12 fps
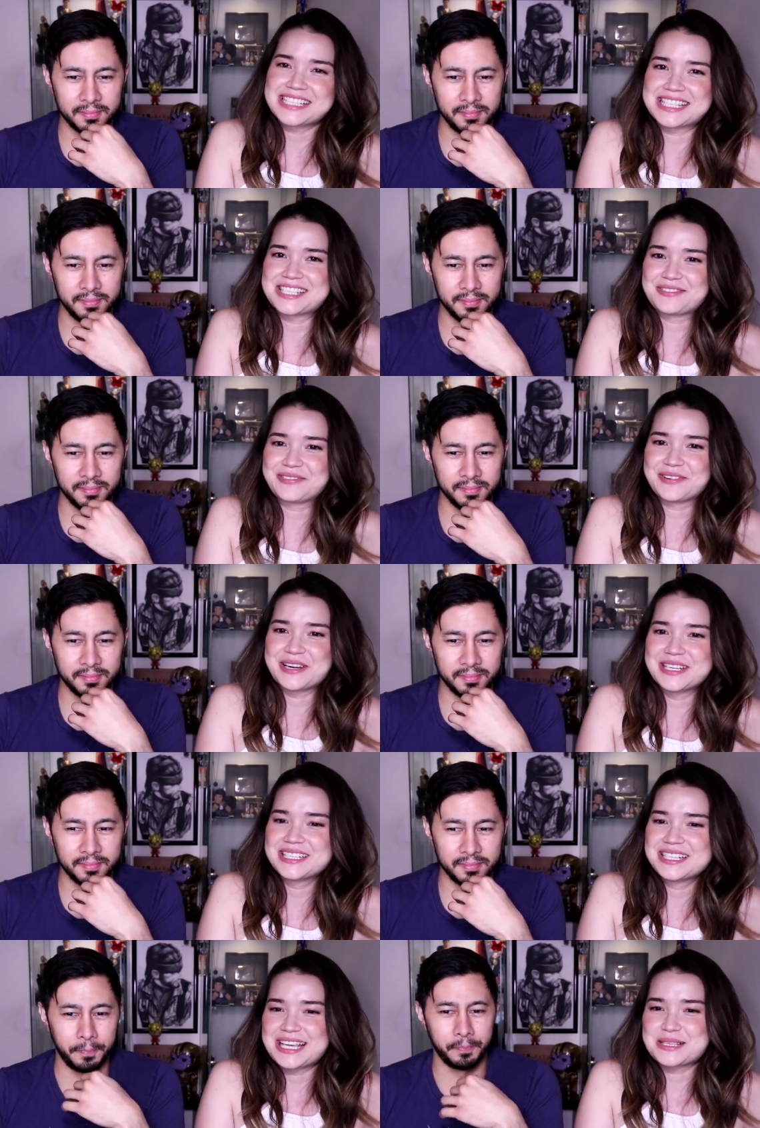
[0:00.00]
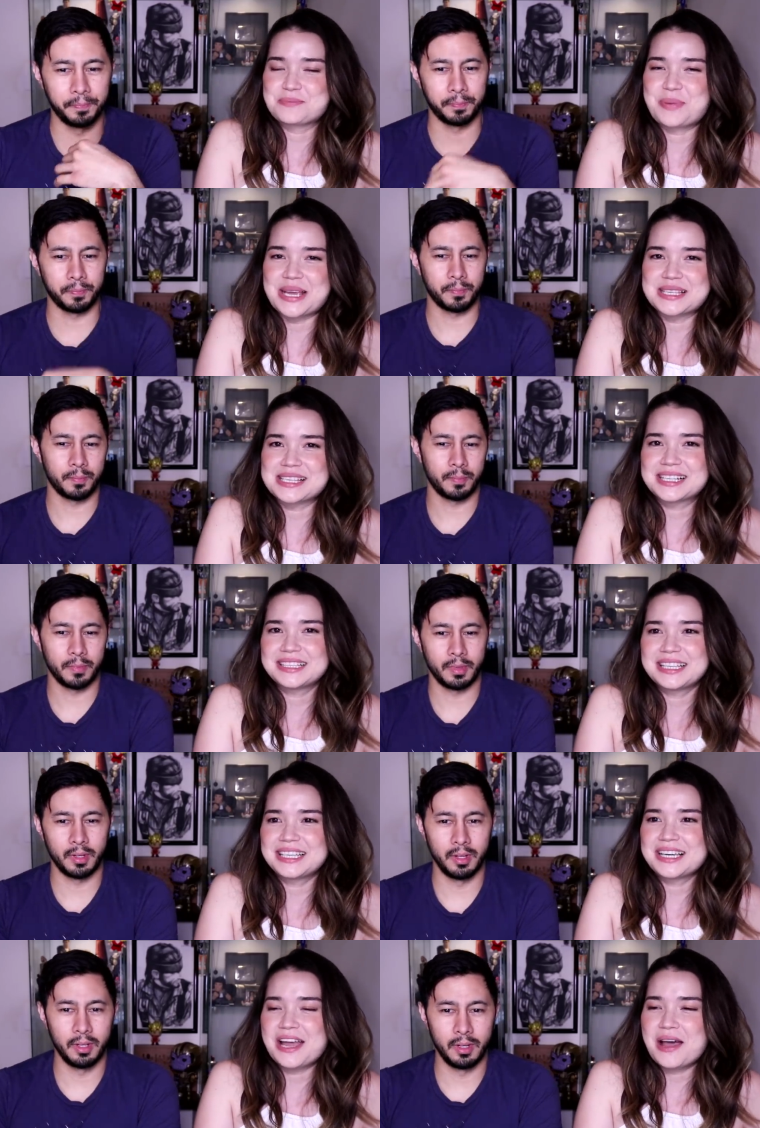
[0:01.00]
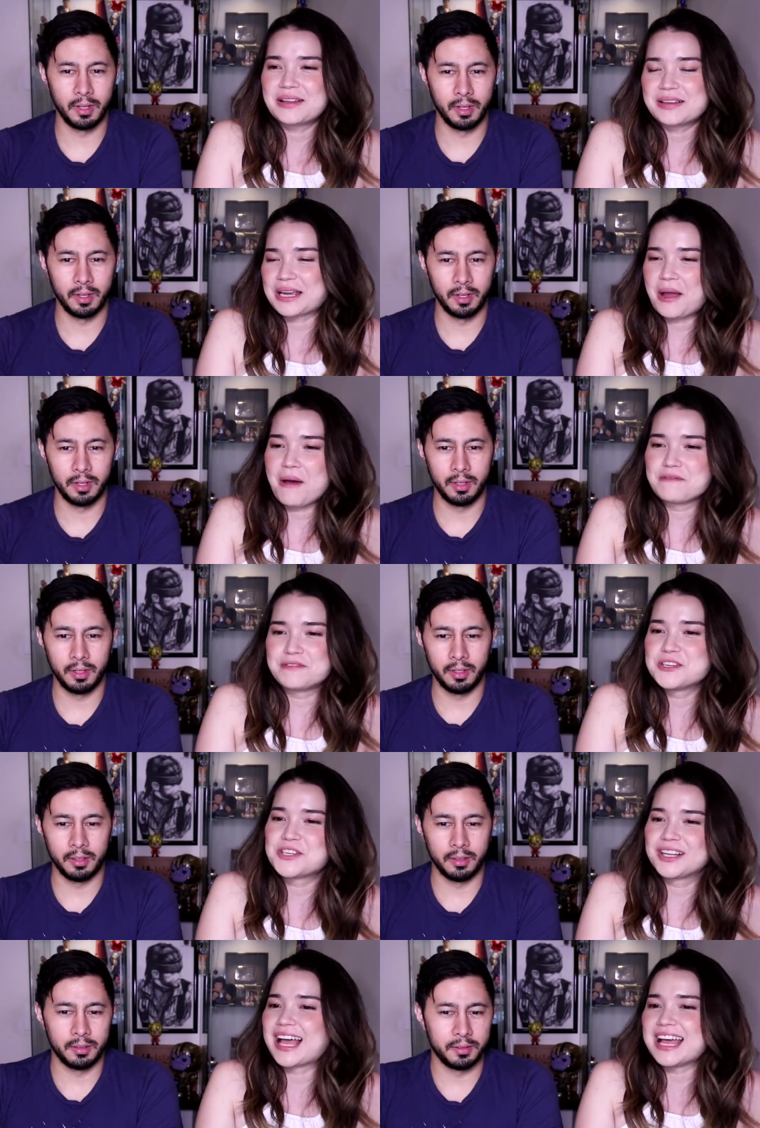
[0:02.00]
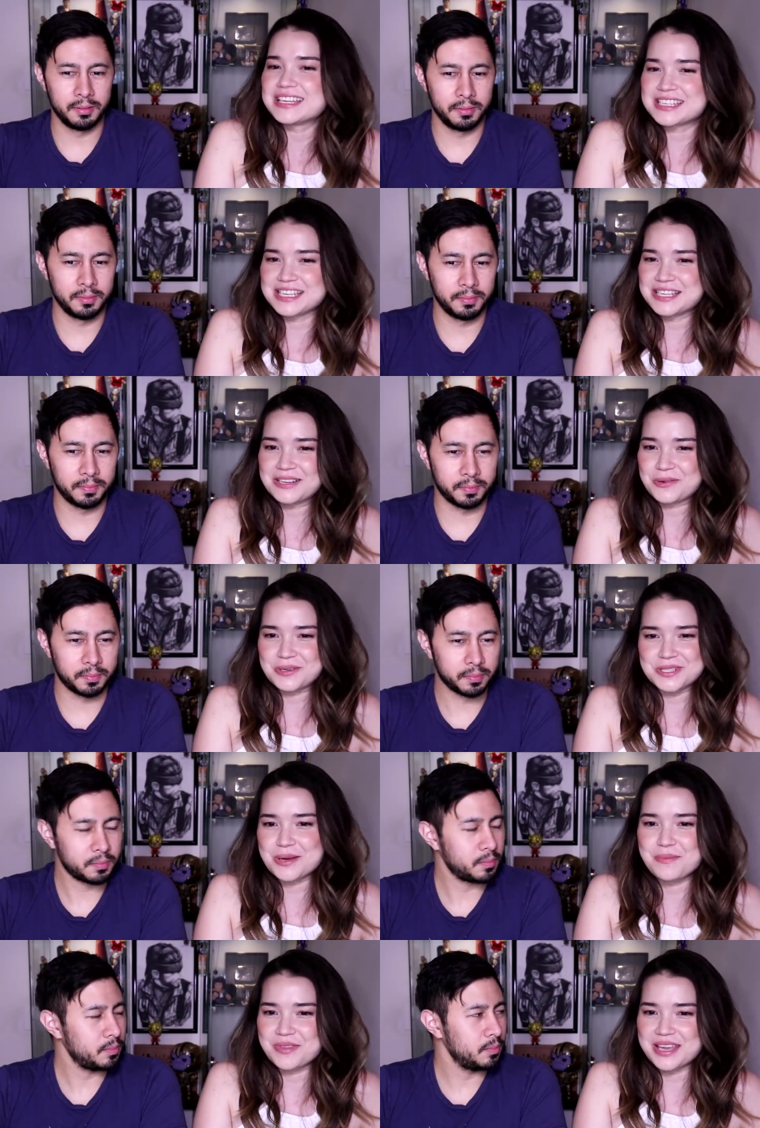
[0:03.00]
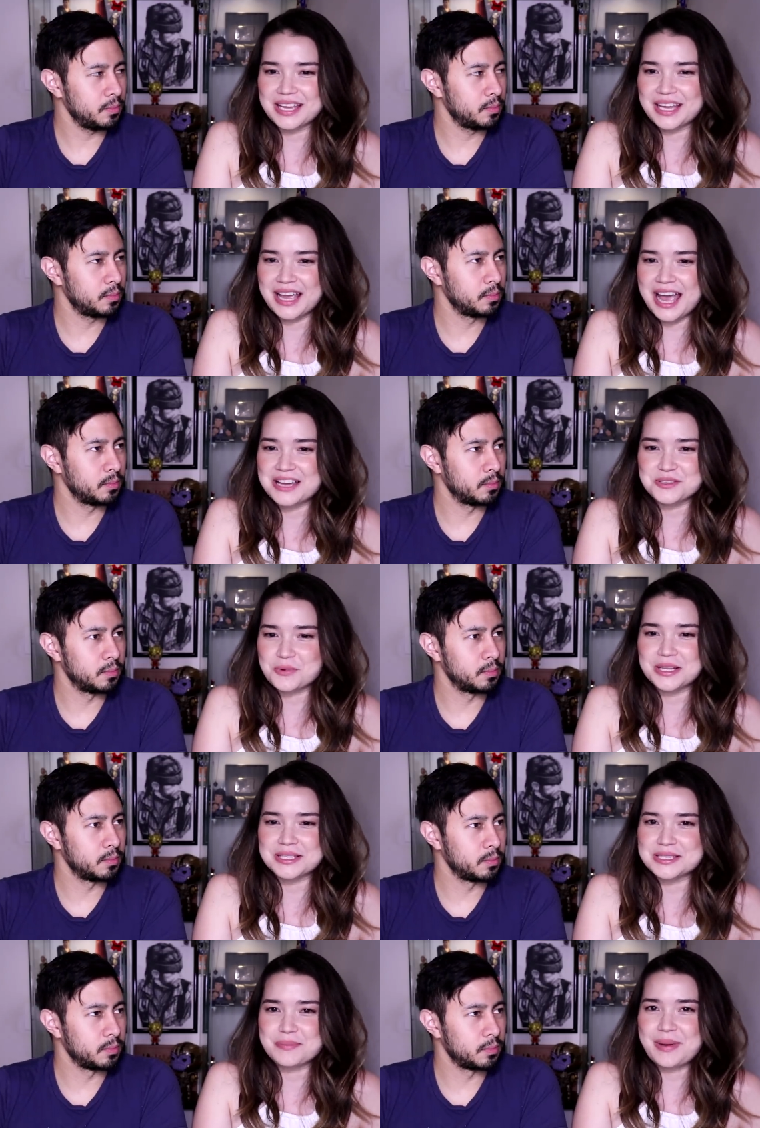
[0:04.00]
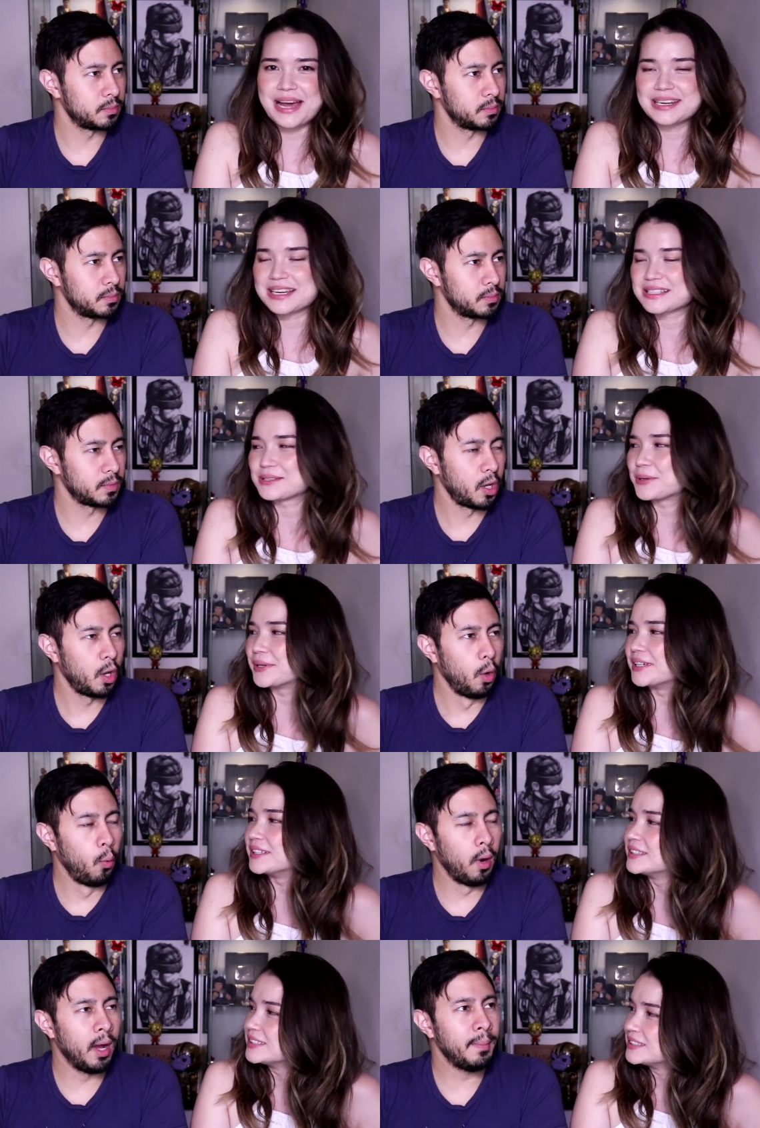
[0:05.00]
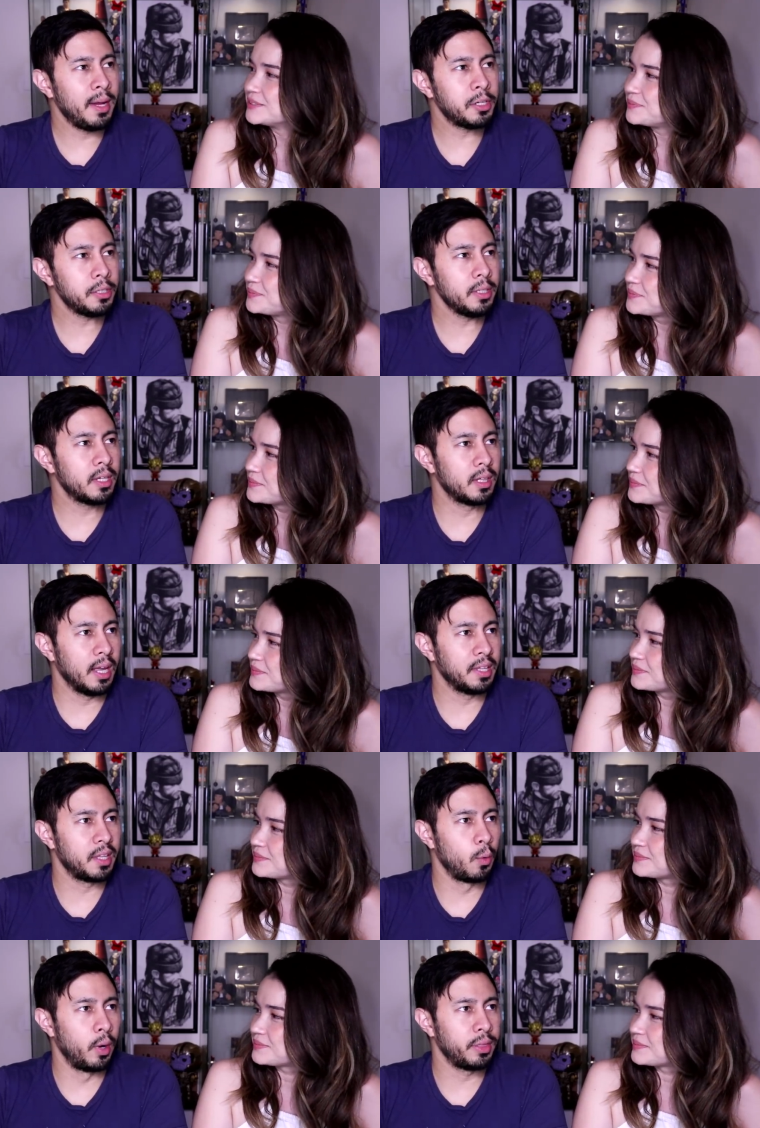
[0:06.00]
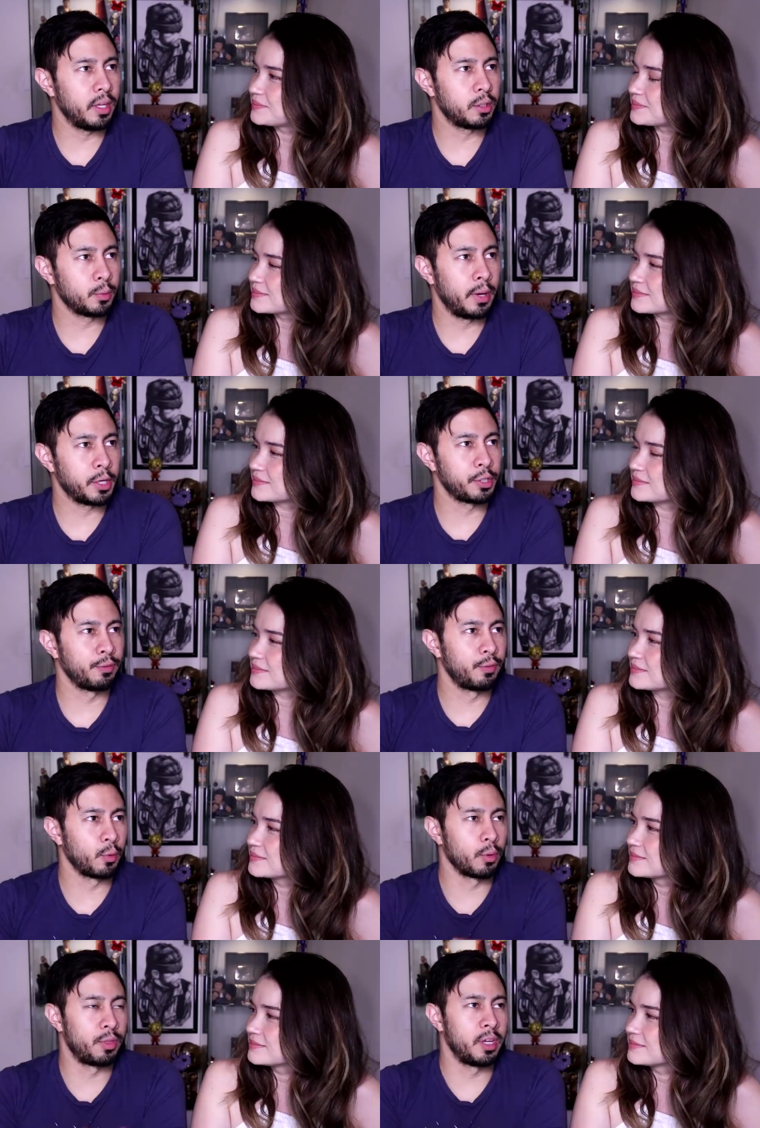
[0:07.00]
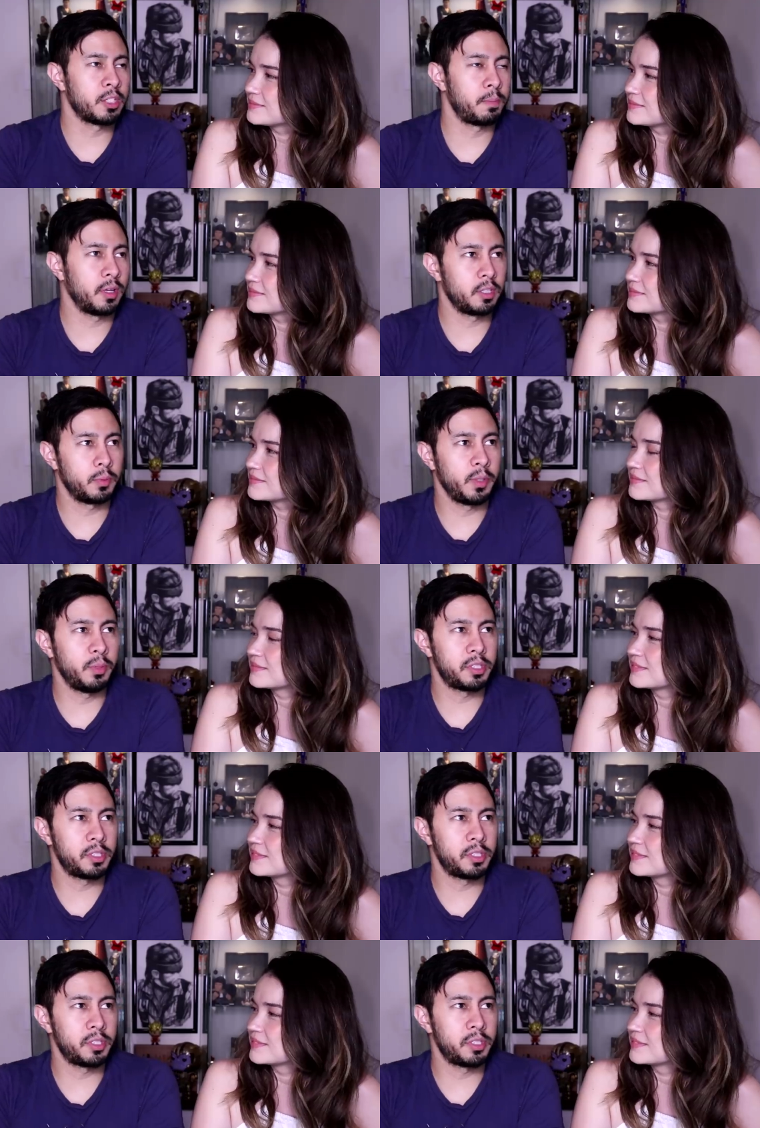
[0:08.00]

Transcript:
Speaker 1: it's different. He's basically like a vigilante or something, as well as a badass lawyer. Well,
Speaker 2: I'm actually glad they went that direction for this because when he